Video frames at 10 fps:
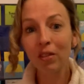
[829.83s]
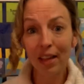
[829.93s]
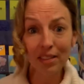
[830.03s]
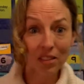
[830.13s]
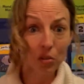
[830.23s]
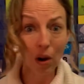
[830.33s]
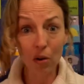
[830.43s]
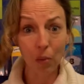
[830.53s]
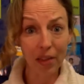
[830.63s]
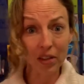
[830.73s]
let's do
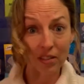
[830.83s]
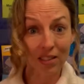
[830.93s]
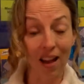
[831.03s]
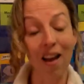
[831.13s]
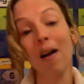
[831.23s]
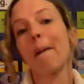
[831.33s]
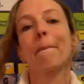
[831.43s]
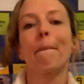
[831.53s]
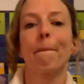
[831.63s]
our weather song.